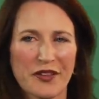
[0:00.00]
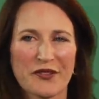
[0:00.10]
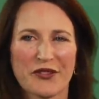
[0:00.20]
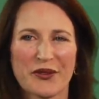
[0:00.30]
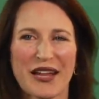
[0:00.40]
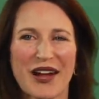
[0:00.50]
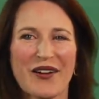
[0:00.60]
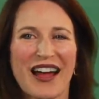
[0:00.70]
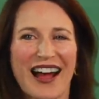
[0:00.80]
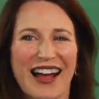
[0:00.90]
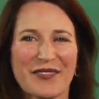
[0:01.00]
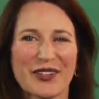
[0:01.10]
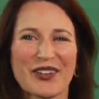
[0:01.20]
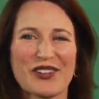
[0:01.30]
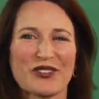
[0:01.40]
So now I'm
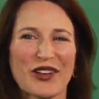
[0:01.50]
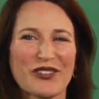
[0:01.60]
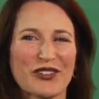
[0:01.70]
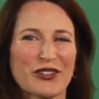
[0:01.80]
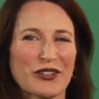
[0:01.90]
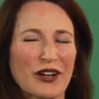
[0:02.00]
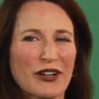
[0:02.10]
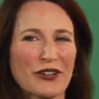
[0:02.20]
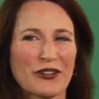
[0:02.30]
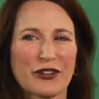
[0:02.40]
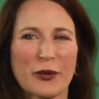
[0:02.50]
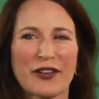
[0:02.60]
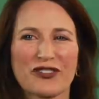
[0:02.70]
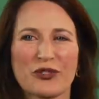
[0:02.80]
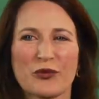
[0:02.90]
going to address your your
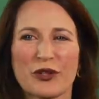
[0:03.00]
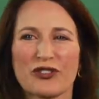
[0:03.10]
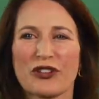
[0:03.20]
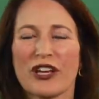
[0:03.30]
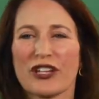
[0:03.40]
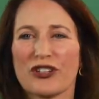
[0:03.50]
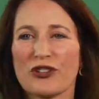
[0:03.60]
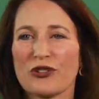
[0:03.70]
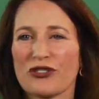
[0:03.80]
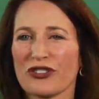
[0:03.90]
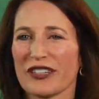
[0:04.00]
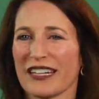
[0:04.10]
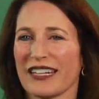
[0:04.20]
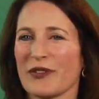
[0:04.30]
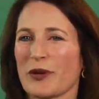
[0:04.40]
question, which
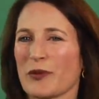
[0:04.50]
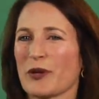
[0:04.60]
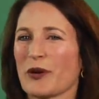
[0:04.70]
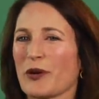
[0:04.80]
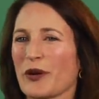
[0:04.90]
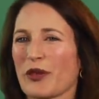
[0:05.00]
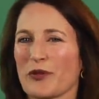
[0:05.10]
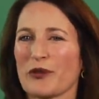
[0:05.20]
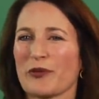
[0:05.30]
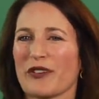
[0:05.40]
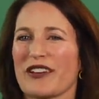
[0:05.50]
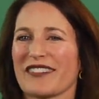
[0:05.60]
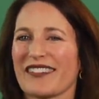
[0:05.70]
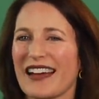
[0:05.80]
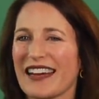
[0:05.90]
usually when we work with groups on
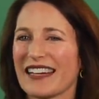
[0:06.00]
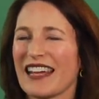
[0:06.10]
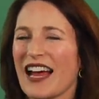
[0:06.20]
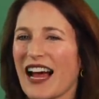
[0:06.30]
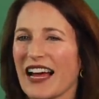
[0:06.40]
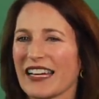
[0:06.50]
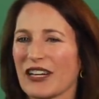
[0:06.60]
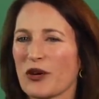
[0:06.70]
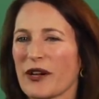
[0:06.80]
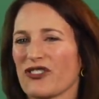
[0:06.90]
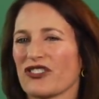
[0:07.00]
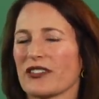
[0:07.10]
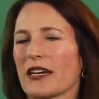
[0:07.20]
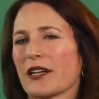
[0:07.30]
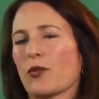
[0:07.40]
site, I get a question
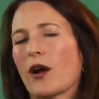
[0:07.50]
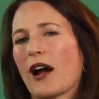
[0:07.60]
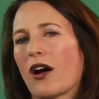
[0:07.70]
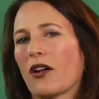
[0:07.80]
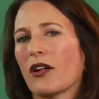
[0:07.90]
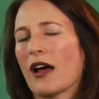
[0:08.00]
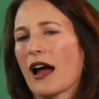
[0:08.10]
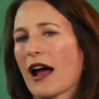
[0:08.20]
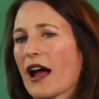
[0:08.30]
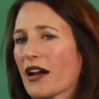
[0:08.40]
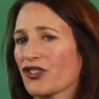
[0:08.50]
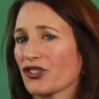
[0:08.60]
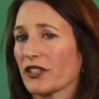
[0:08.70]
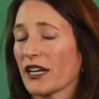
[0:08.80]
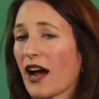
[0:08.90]
like, "Well,
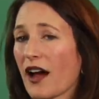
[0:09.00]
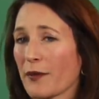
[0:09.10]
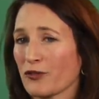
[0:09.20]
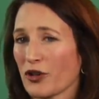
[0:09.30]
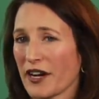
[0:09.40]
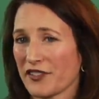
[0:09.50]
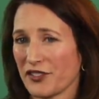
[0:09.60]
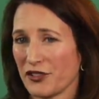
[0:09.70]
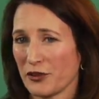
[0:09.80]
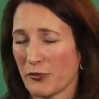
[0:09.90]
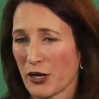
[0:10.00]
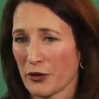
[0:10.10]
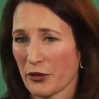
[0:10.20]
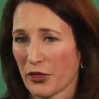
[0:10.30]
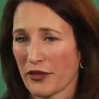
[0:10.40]
actually, I'm trying to do
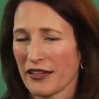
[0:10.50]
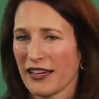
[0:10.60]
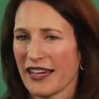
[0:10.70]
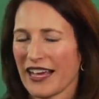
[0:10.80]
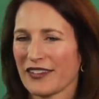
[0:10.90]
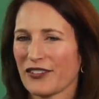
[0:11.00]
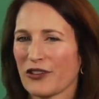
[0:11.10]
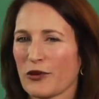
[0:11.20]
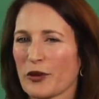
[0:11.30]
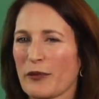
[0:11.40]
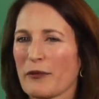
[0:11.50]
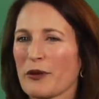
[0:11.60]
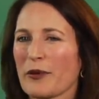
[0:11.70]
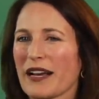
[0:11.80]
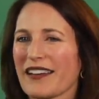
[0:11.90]
both." And so
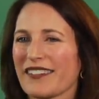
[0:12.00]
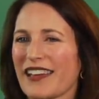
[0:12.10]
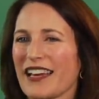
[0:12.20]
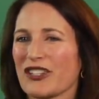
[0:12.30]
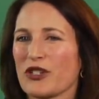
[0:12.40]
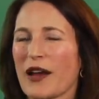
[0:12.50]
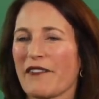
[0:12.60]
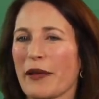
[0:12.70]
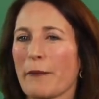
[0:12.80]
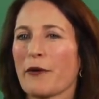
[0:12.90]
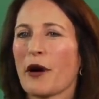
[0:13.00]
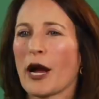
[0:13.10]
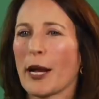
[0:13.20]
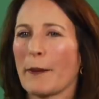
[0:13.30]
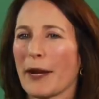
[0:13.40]
remember when I said you have a
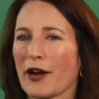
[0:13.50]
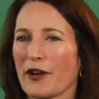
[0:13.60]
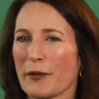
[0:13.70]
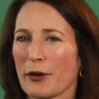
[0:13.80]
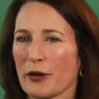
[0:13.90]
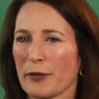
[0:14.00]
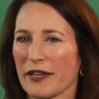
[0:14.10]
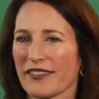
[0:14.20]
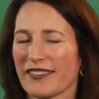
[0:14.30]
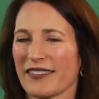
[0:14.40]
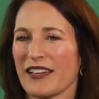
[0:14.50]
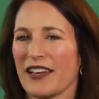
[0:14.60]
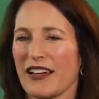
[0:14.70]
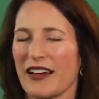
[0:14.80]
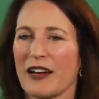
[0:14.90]
primary purpose.
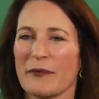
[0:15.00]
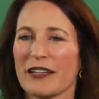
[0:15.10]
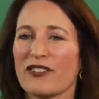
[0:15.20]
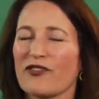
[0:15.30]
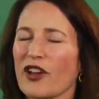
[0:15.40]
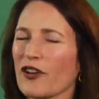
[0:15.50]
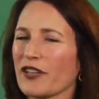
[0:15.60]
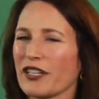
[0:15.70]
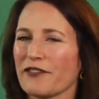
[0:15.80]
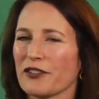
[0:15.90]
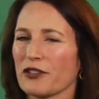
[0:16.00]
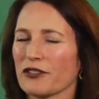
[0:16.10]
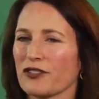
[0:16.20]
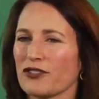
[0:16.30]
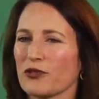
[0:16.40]
Um, it's very
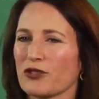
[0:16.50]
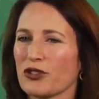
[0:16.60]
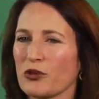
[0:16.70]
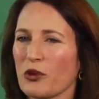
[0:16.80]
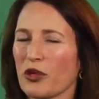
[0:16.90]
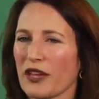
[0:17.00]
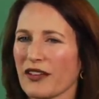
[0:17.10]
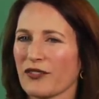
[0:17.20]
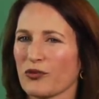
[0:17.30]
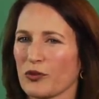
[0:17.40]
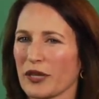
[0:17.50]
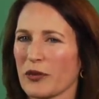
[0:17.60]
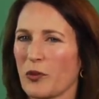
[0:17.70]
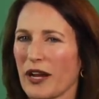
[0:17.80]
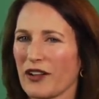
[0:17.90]
difficult to do two things really
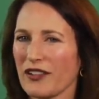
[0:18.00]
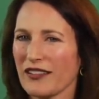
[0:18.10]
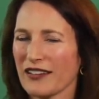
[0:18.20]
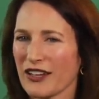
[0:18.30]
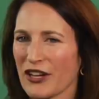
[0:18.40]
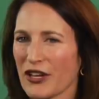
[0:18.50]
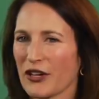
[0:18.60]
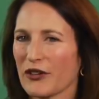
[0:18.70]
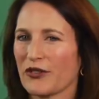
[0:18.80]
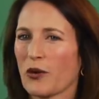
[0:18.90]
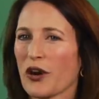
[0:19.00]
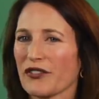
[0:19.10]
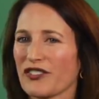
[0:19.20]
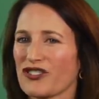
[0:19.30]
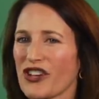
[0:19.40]
well. So our
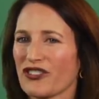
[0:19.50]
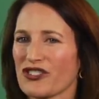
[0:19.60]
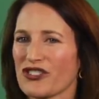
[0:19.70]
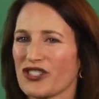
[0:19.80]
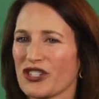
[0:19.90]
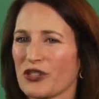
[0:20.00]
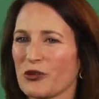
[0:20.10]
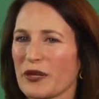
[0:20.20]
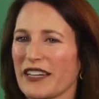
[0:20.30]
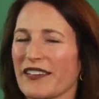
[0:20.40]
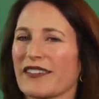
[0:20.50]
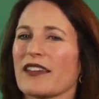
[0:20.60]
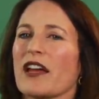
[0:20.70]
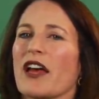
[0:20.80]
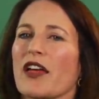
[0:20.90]
suggestion to you is
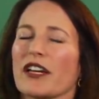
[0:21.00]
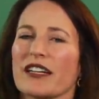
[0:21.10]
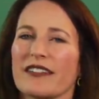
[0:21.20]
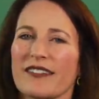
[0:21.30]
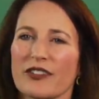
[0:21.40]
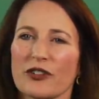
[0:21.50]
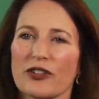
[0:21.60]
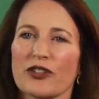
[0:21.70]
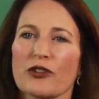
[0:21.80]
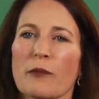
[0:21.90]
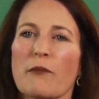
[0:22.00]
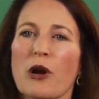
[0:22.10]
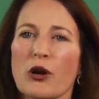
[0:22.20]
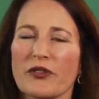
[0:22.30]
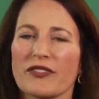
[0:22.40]
consider your
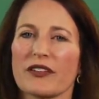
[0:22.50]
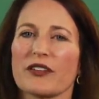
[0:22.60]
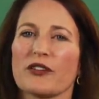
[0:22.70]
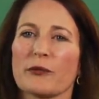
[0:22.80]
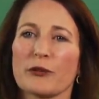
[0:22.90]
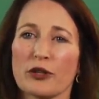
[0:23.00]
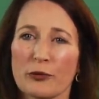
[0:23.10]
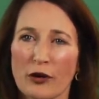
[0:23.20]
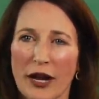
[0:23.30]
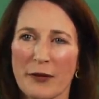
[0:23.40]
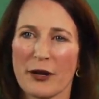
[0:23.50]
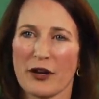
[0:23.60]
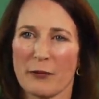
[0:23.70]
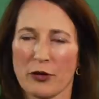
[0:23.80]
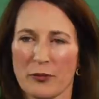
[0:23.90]
most your your
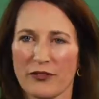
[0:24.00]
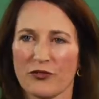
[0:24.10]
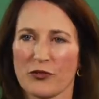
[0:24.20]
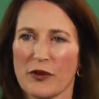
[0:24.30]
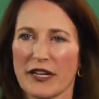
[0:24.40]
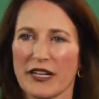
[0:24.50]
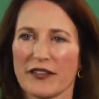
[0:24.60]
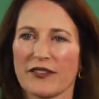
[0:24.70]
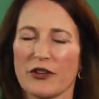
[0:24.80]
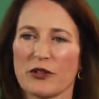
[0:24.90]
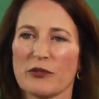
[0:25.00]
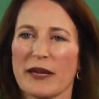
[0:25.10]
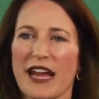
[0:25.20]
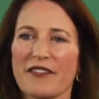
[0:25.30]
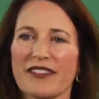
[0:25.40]
primary purpose for writing so you may
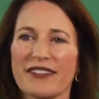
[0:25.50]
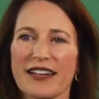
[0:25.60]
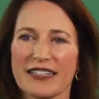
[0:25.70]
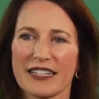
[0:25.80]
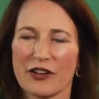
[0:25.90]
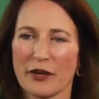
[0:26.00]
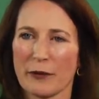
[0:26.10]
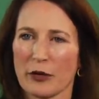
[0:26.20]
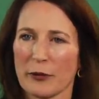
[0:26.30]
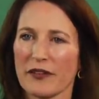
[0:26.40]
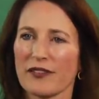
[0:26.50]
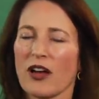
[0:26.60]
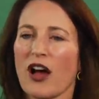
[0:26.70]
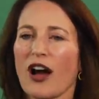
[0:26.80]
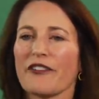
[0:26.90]
have a secondary purpose
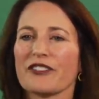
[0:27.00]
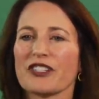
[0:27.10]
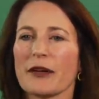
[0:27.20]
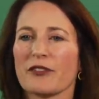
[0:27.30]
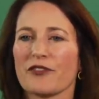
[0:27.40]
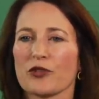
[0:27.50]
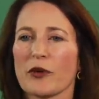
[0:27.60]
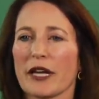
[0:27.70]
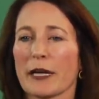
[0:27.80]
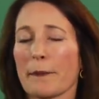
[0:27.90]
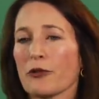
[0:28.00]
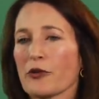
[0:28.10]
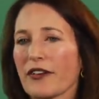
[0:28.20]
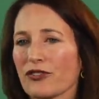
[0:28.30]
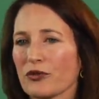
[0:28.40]
oftentimes if you're writing a
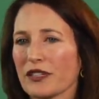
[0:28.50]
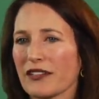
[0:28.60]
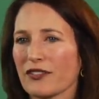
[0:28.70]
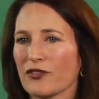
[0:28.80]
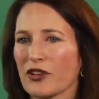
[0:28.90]
press release for